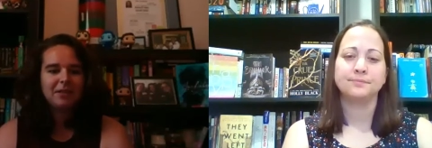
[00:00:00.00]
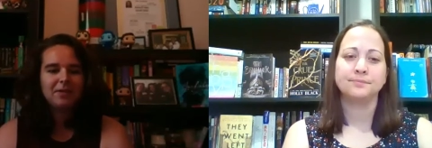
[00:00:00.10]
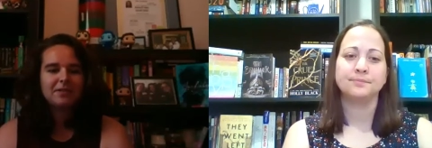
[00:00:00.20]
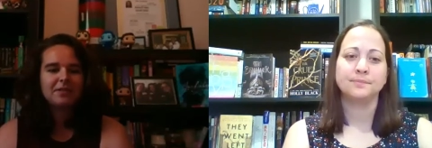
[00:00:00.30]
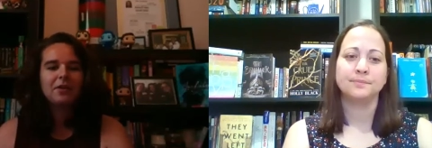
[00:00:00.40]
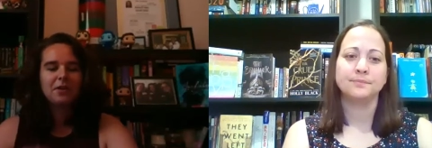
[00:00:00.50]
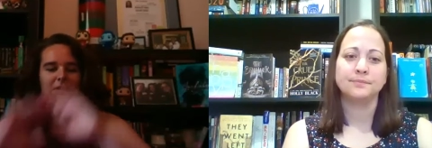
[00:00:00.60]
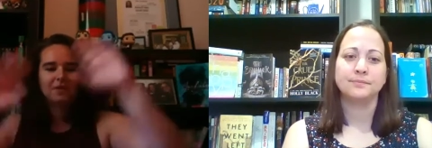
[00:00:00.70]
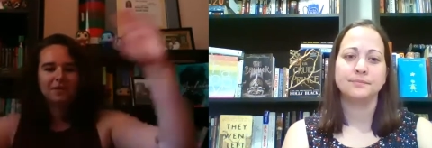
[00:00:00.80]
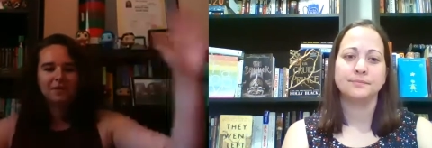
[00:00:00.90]
Speaker 1: this other
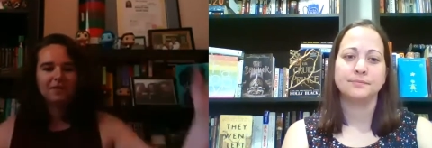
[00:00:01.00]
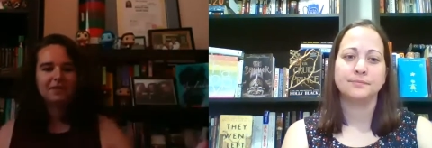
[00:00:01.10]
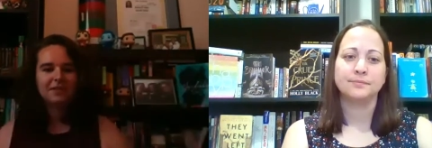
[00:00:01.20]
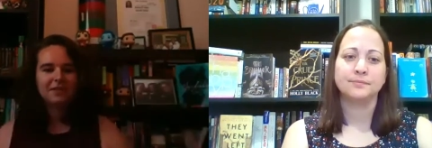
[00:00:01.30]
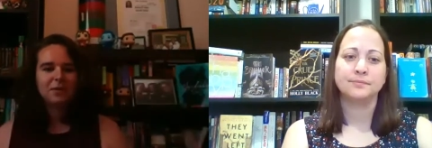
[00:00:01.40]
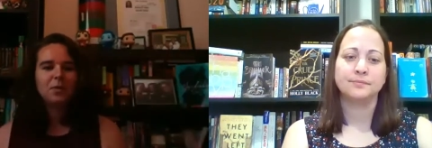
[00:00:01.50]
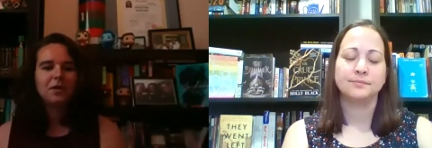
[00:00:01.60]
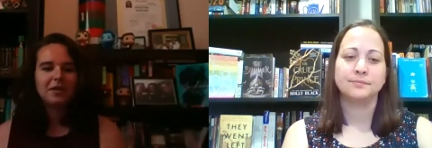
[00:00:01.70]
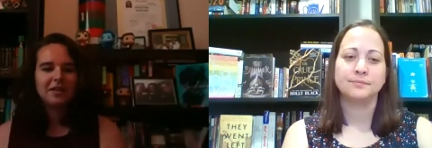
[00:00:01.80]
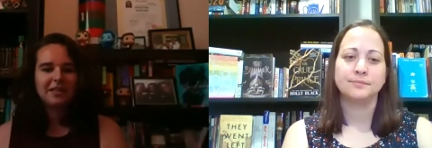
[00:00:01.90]

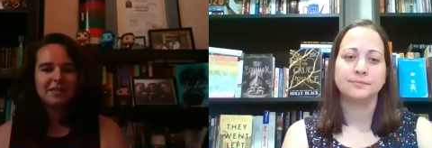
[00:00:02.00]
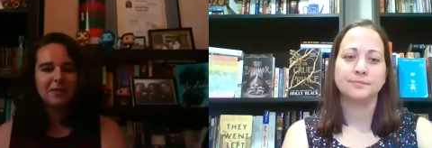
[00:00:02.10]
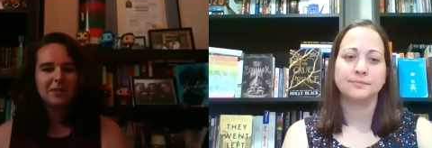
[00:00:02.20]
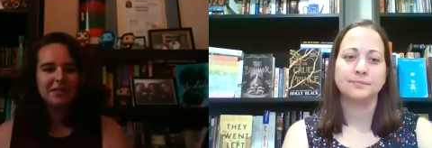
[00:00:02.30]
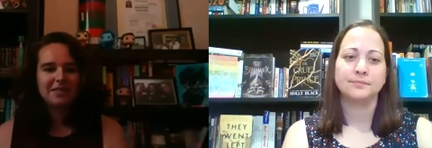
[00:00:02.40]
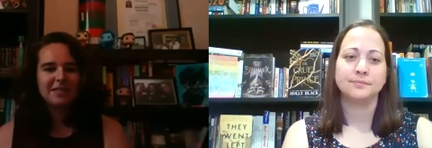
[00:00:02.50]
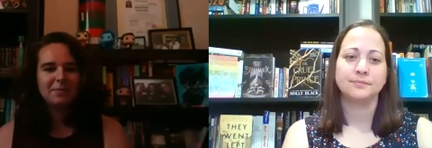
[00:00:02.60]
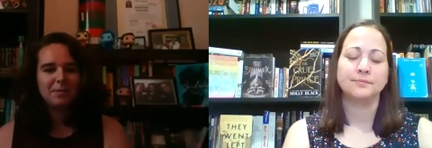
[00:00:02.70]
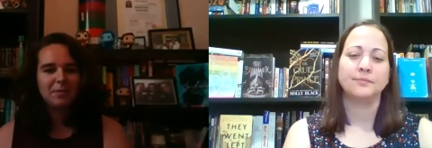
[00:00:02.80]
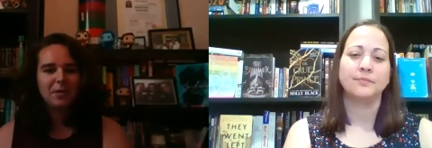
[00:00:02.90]
worldly experience that
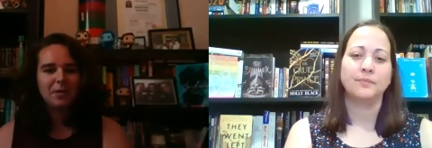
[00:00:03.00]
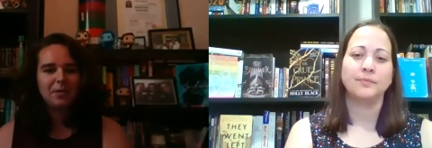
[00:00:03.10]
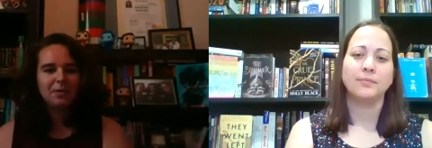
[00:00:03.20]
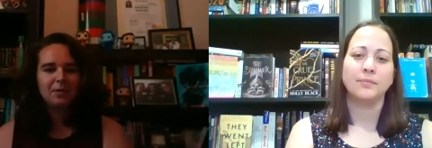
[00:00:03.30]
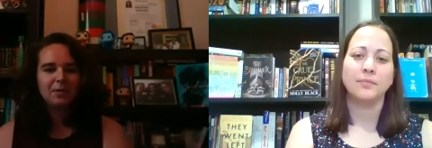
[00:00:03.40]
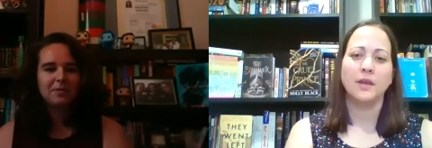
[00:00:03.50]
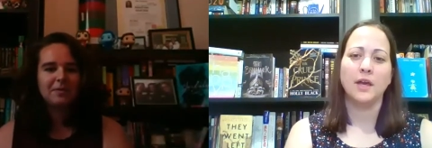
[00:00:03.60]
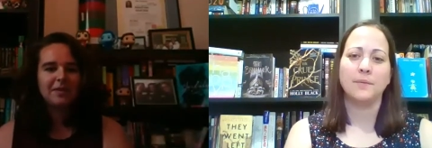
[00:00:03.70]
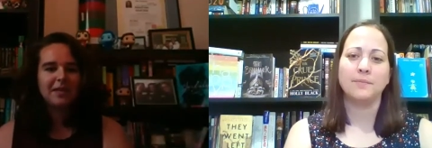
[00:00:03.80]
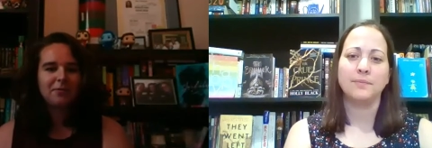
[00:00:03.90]
people go through.
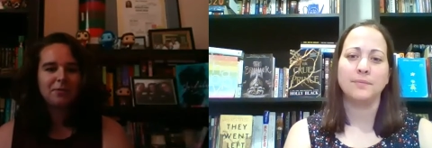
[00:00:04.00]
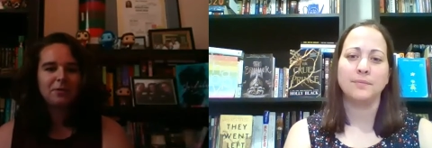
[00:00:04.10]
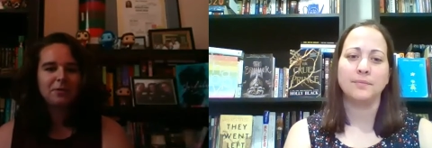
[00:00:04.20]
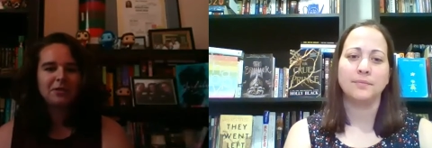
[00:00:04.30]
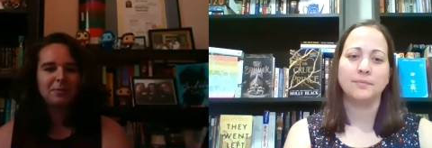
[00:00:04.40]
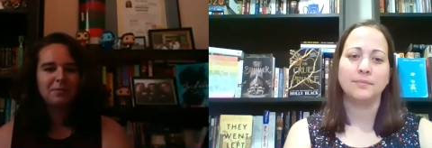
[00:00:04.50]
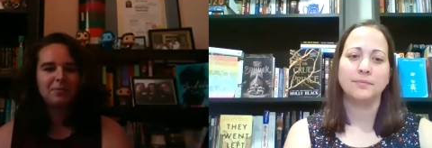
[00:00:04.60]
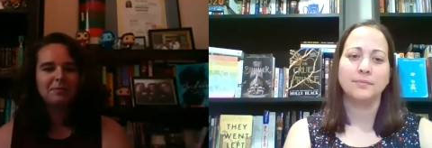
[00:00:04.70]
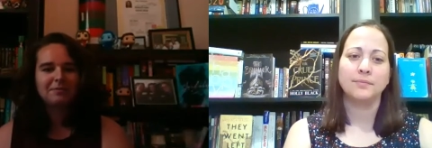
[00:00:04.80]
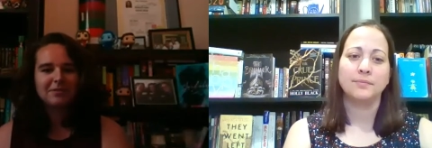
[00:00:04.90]
Yeah. Like a road trip
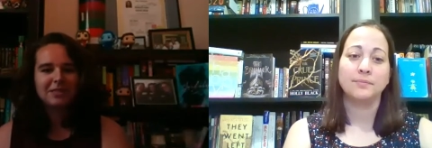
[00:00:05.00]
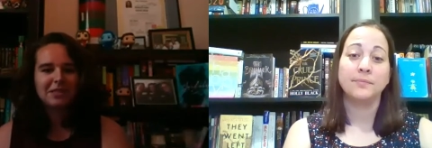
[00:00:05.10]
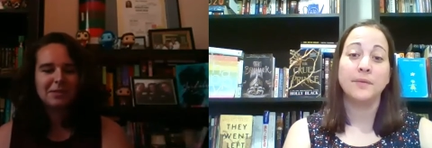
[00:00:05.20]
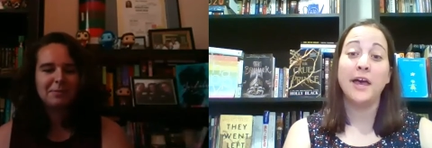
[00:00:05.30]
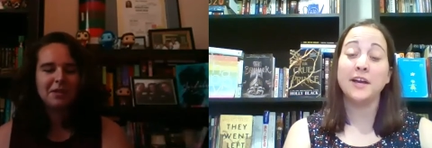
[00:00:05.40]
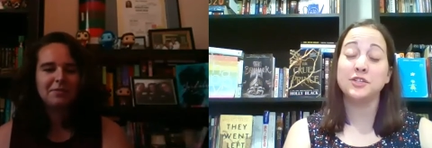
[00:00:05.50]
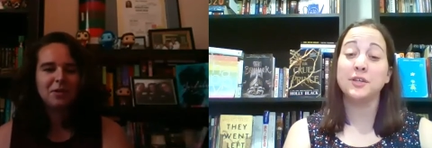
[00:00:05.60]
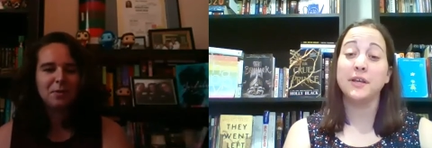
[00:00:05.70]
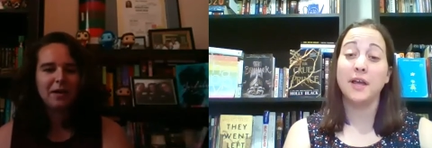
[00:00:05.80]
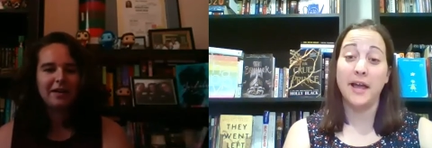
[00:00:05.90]
to the middle.
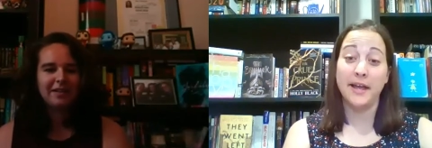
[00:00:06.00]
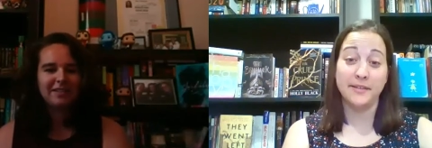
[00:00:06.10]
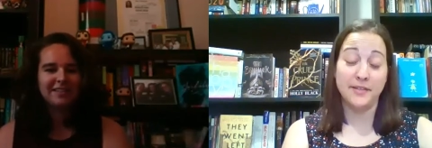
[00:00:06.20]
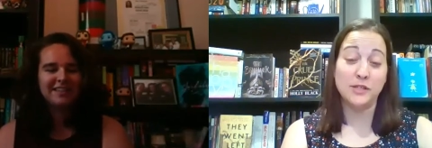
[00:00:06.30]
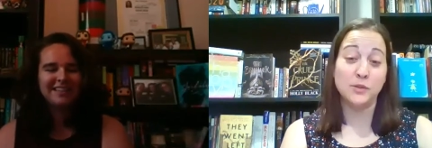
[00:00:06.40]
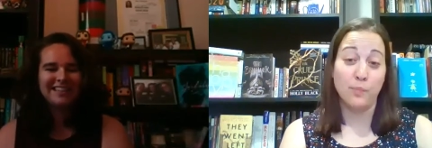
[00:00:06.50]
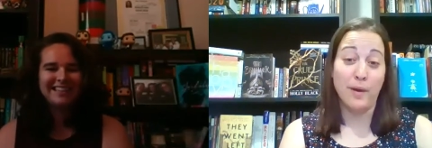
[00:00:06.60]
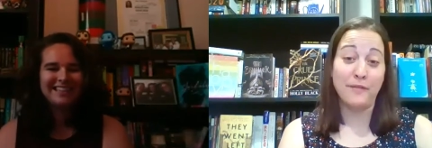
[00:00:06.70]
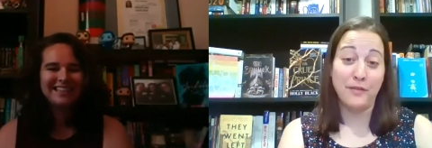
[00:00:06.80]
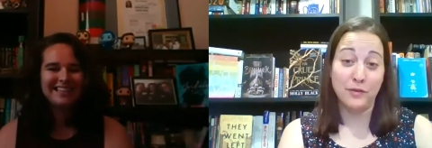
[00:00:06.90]
Actually,
Speaker 2: I that's
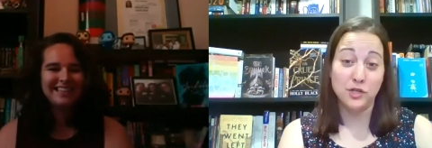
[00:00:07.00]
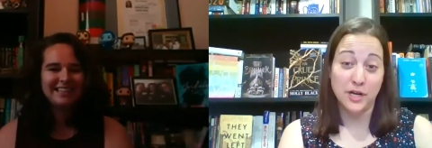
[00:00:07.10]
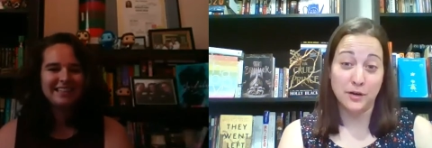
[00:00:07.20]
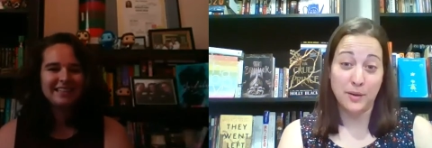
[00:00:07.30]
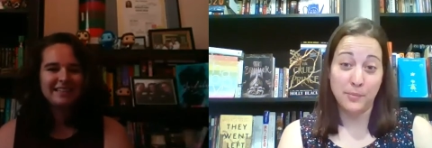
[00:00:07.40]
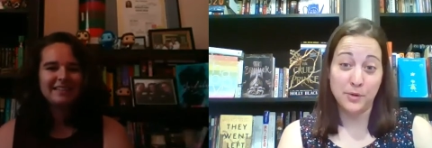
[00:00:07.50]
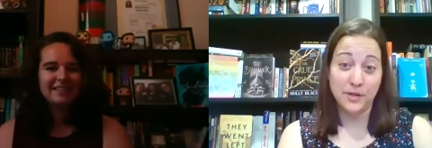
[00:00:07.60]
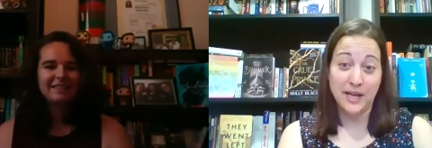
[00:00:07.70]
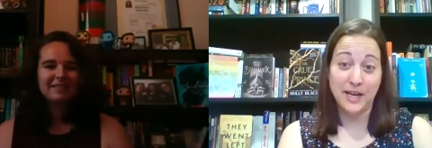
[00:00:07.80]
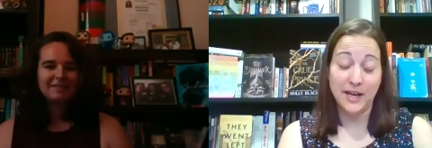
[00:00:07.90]
my favorite John Green
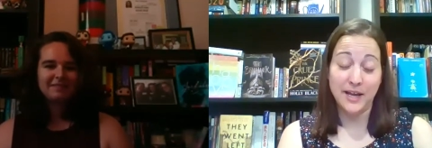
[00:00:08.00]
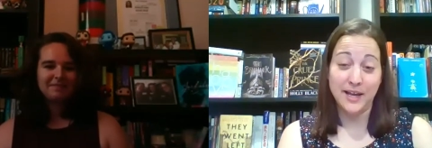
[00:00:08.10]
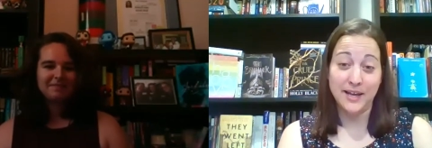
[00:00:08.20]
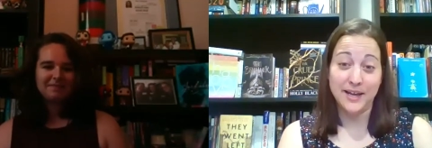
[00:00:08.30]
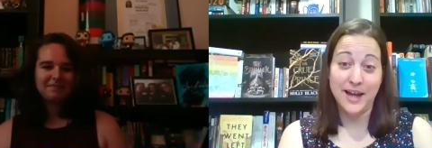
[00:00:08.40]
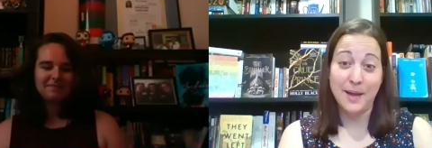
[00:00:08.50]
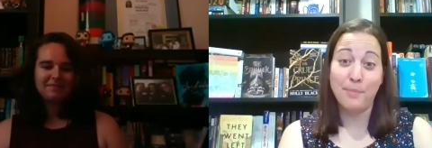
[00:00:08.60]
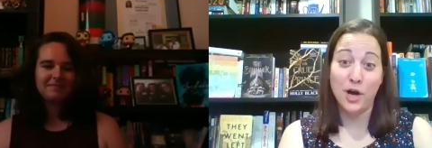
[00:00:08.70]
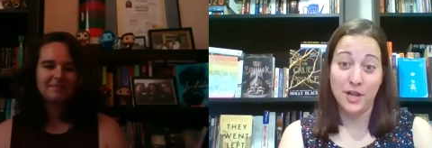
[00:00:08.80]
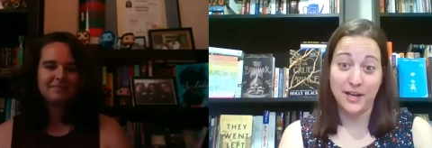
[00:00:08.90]
book, and I uh, I
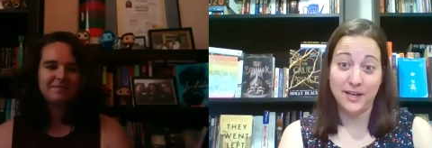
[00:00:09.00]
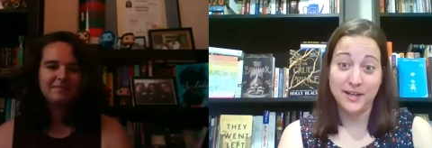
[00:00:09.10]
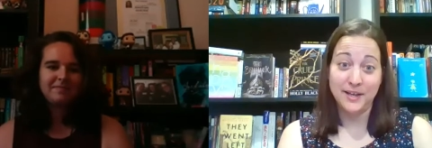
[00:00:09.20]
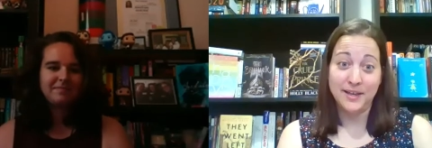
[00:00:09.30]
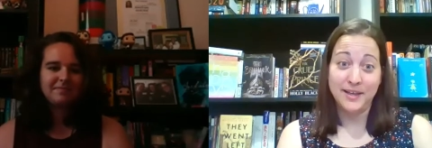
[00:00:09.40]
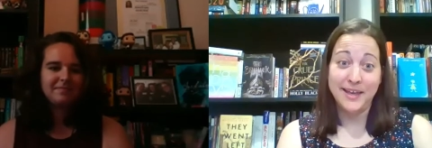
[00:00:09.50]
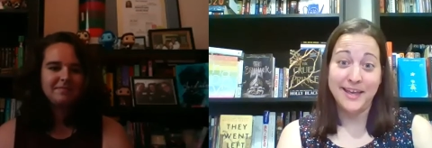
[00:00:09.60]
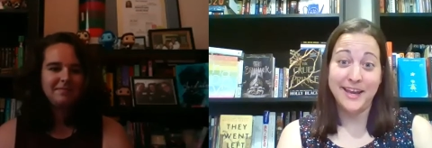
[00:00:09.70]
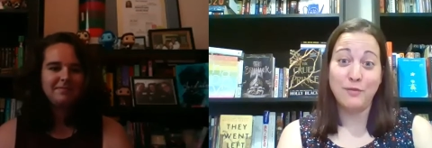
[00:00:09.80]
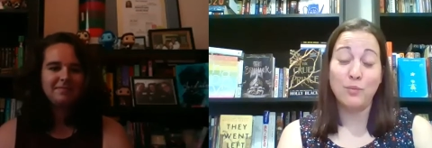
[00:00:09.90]
bought it,
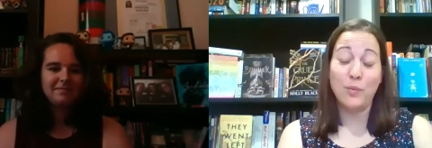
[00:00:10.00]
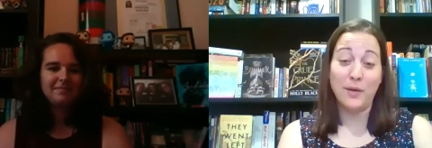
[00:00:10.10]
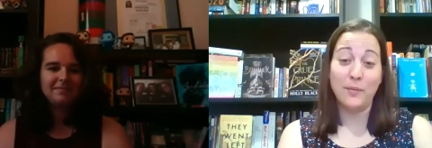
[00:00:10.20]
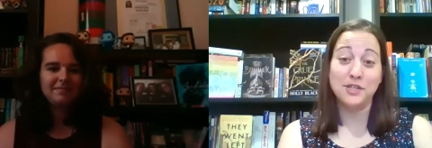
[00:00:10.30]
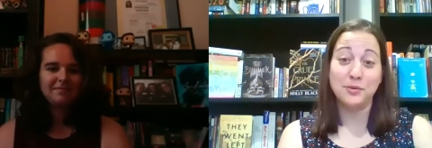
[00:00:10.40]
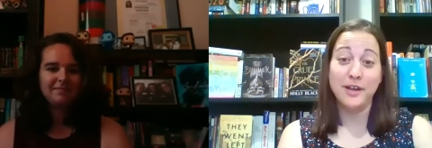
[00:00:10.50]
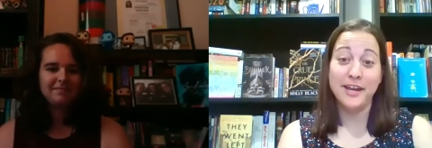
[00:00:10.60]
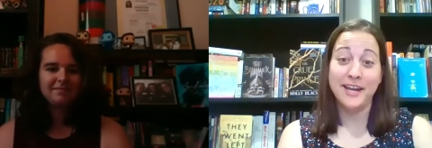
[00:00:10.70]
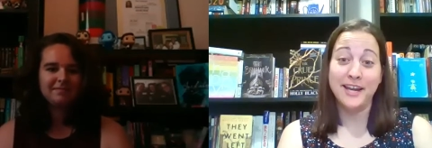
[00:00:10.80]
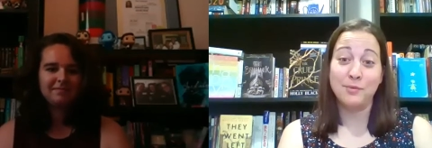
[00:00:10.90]
and I when I went to
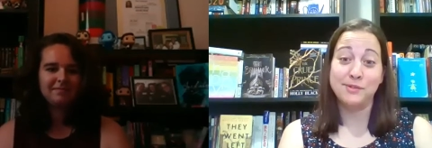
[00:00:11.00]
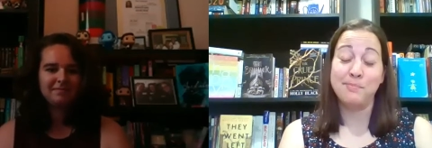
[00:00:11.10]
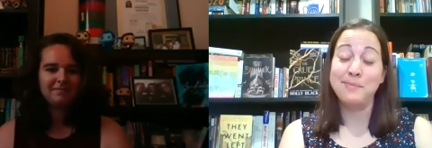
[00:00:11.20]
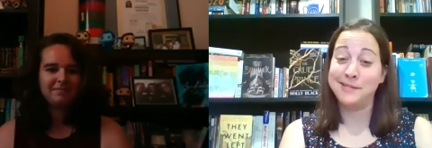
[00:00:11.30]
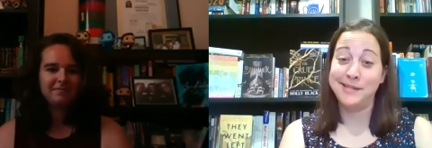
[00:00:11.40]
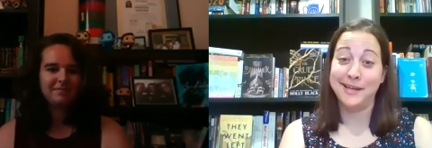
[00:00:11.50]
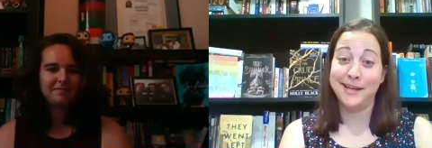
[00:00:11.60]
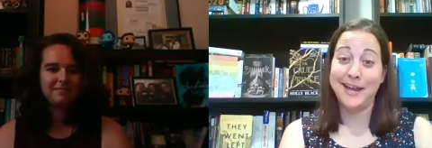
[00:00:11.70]
read it, it was missing